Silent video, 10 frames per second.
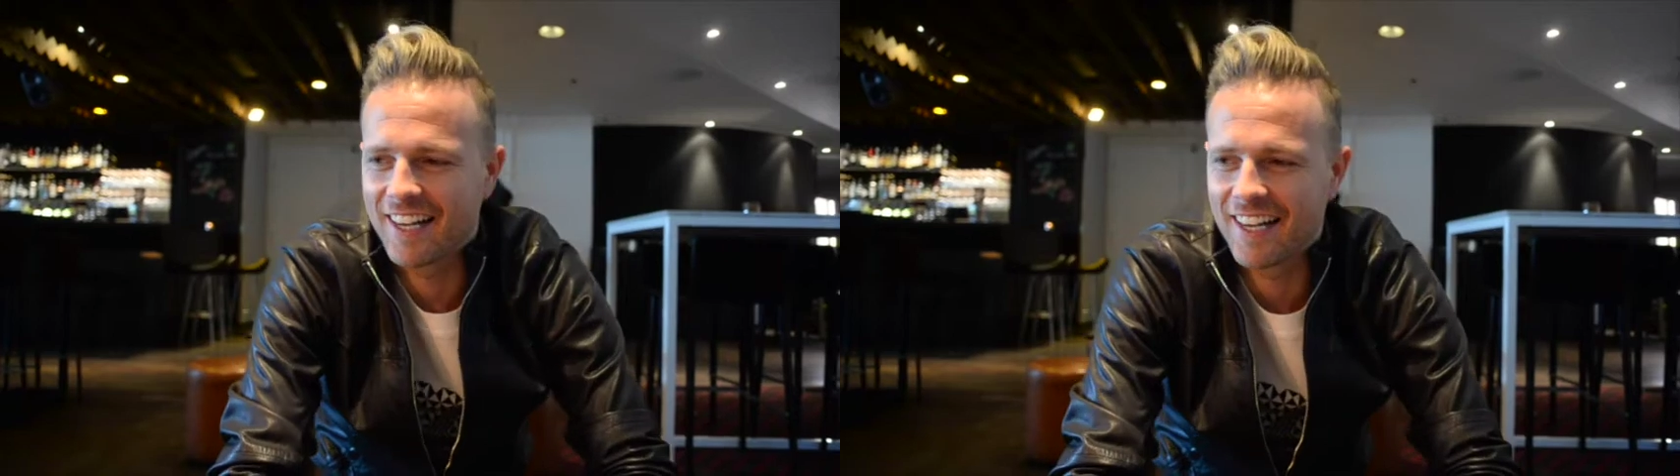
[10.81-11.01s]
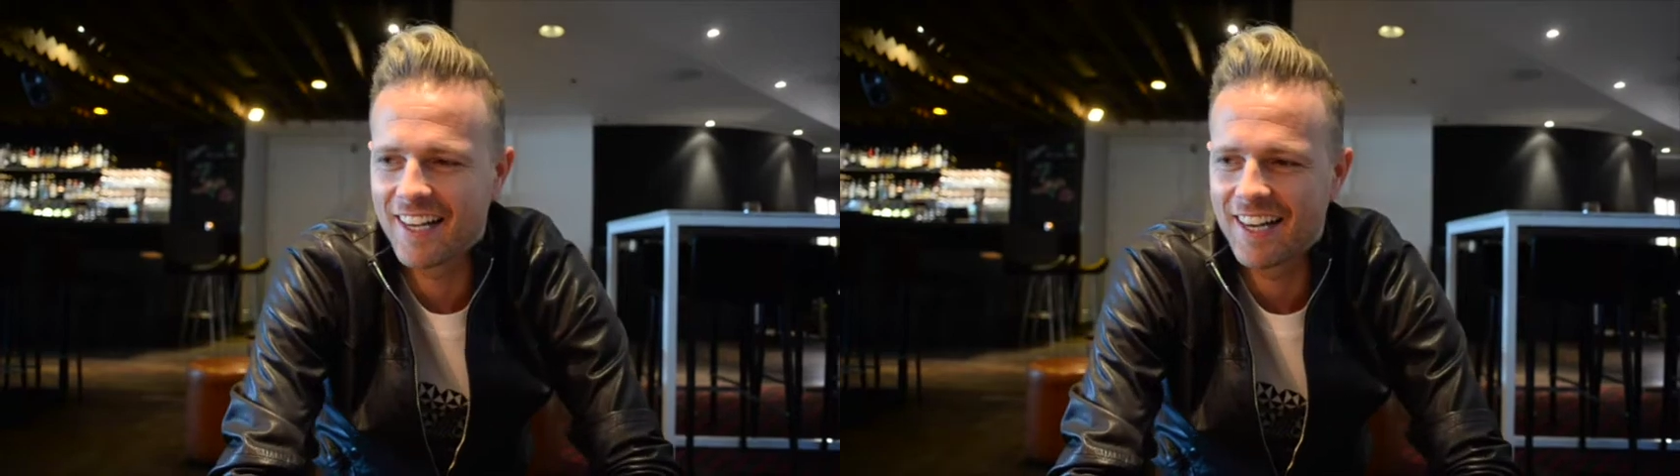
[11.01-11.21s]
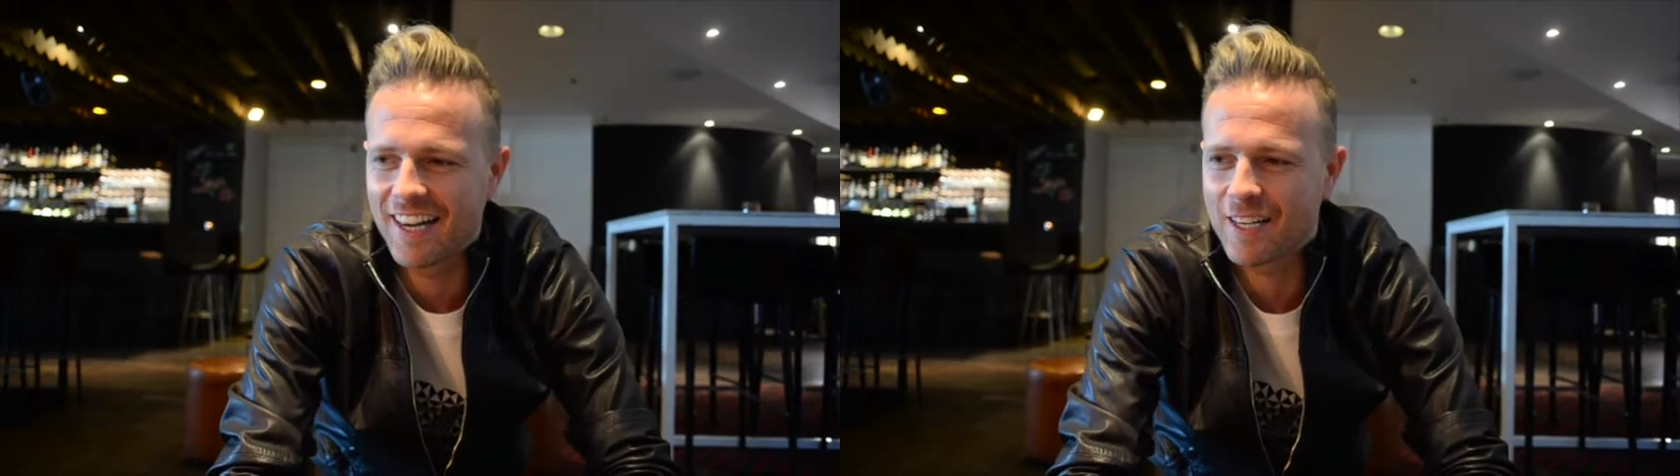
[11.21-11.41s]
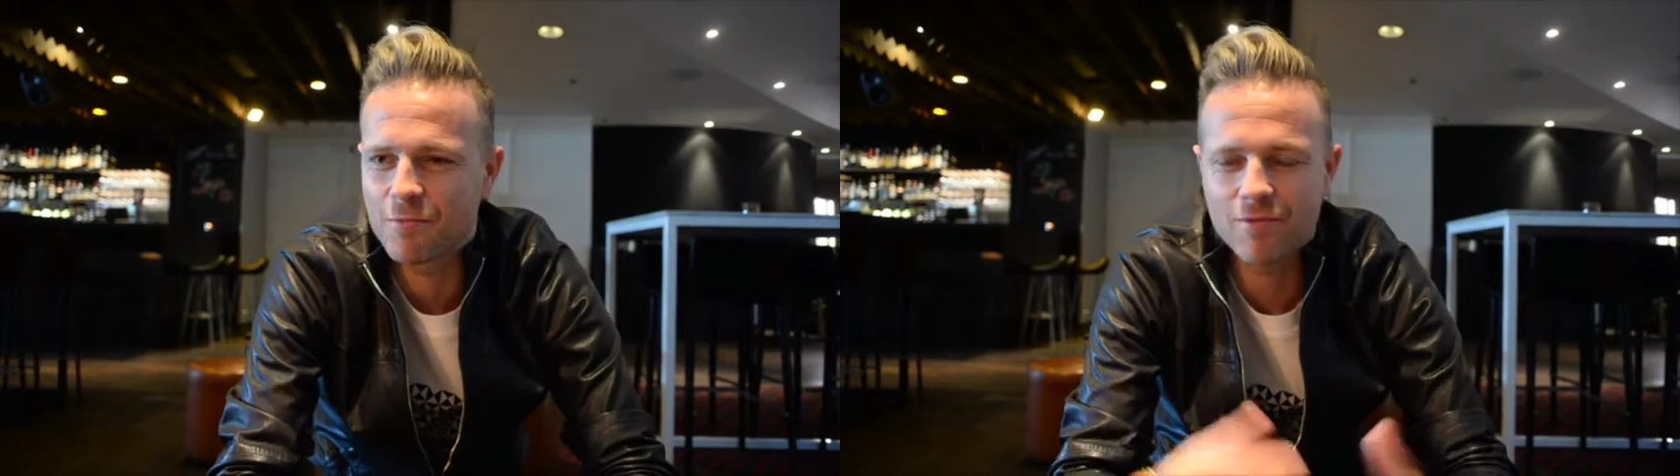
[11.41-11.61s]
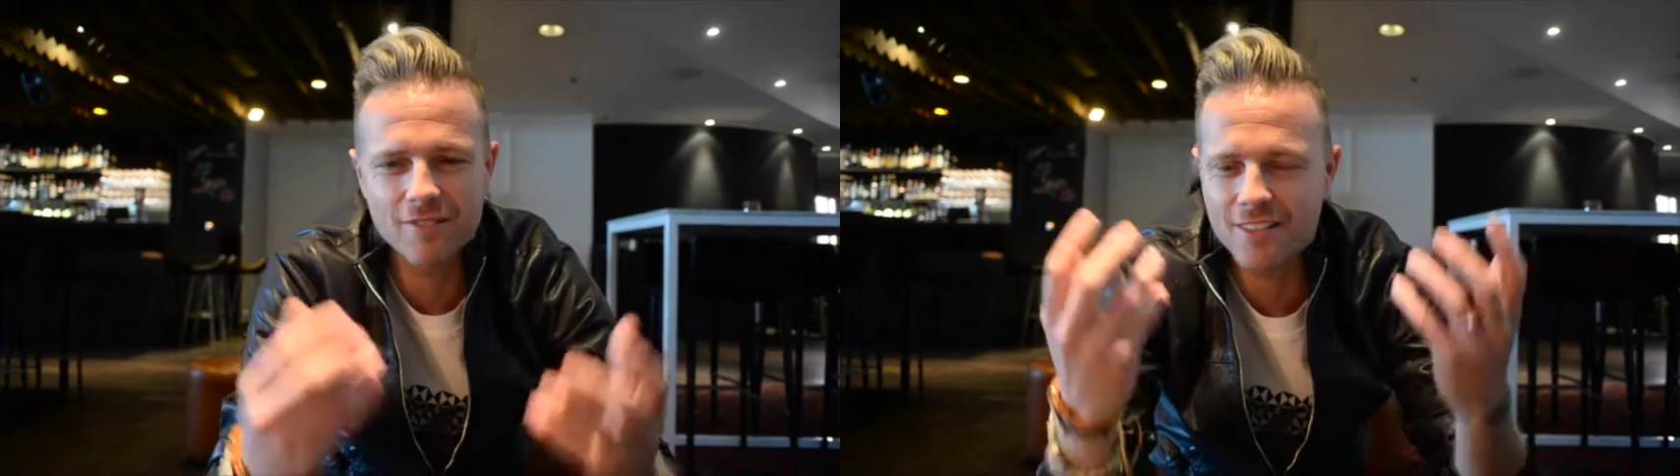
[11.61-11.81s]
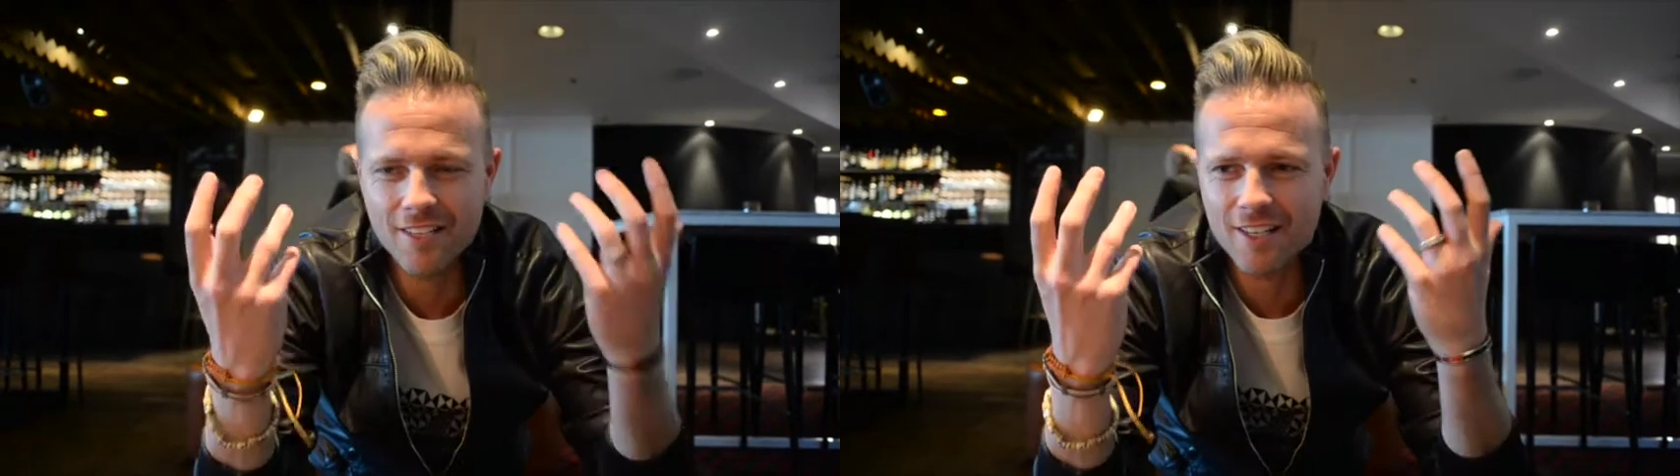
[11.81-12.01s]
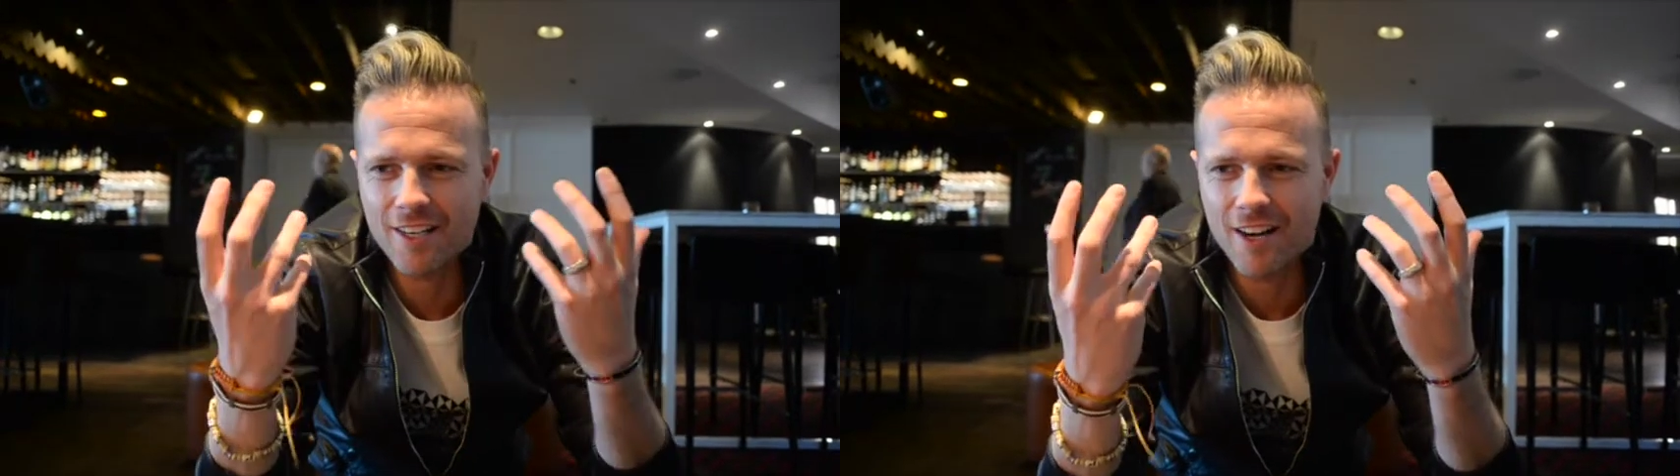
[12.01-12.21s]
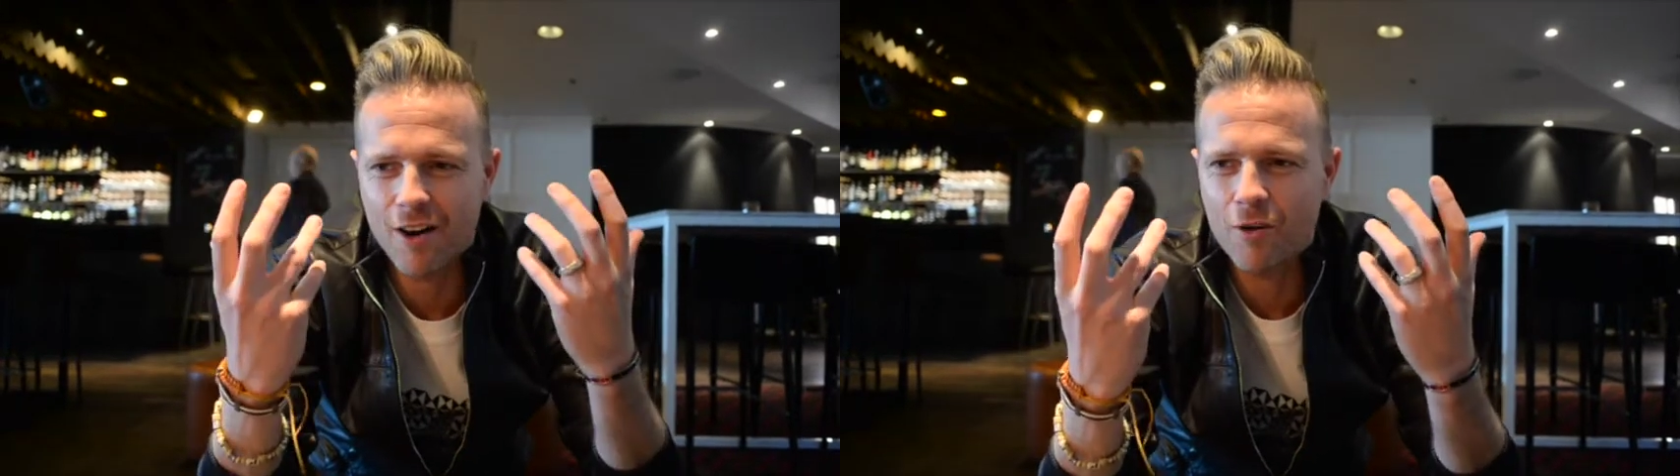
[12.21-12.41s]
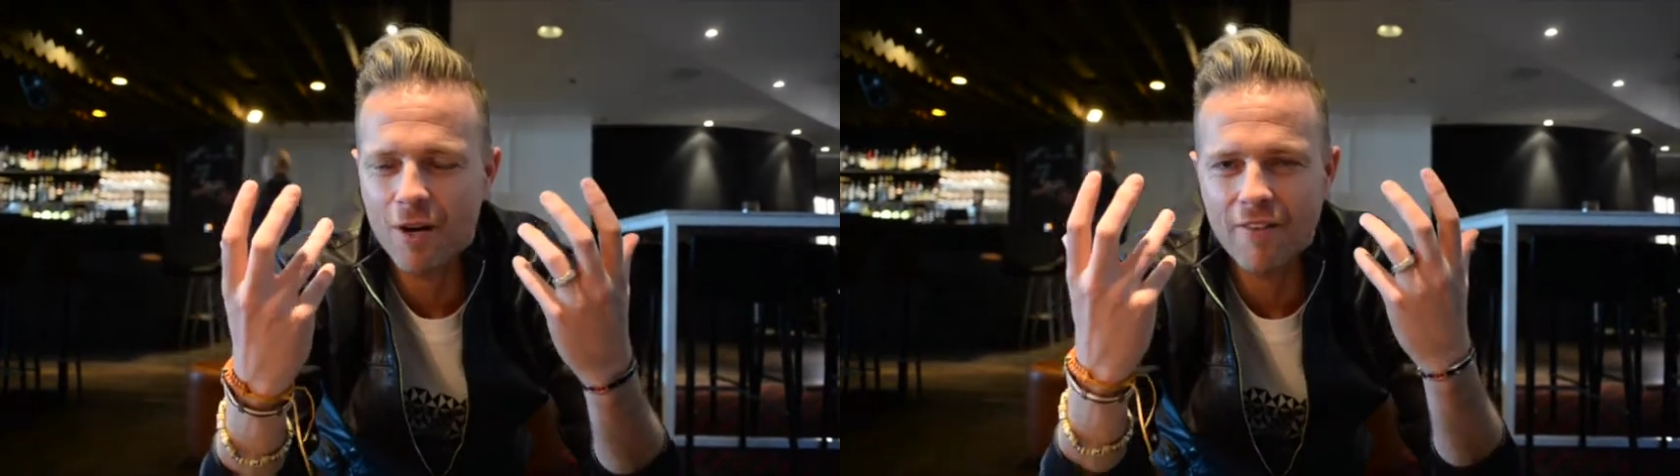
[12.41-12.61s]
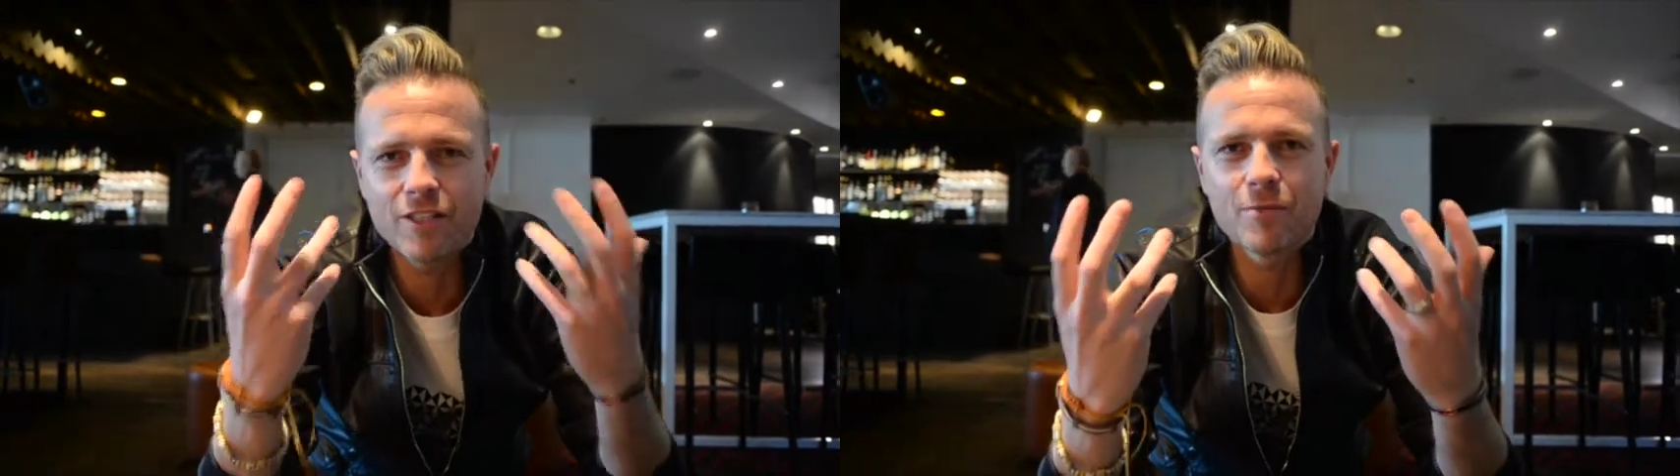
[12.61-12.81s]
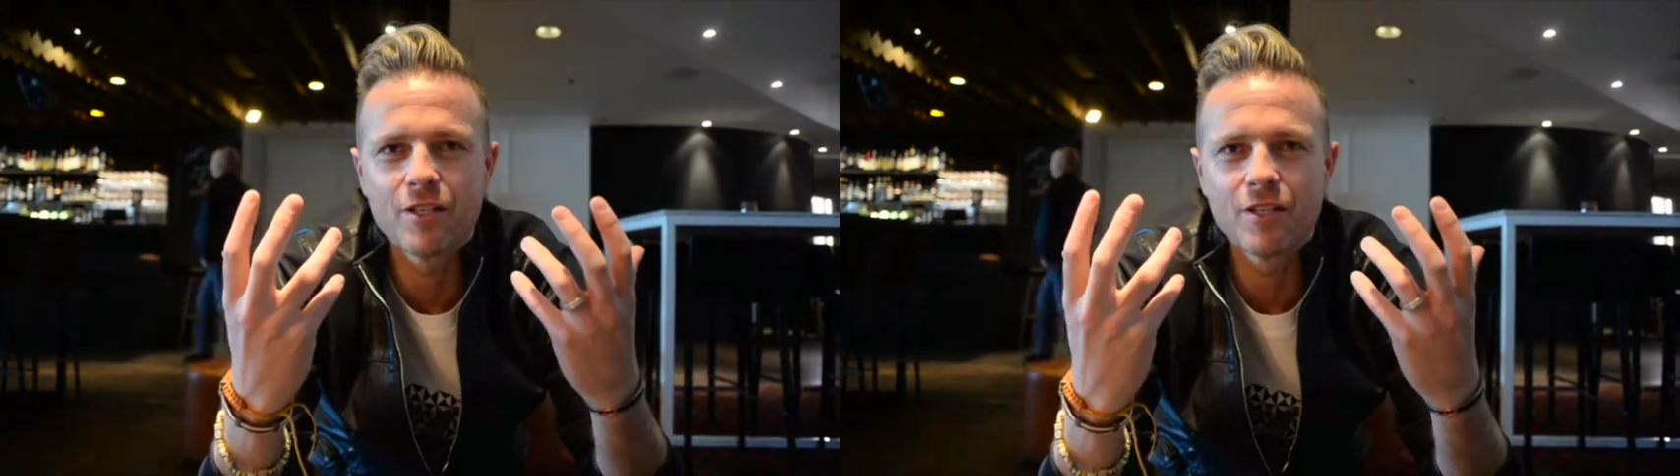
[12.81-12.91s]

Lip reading: time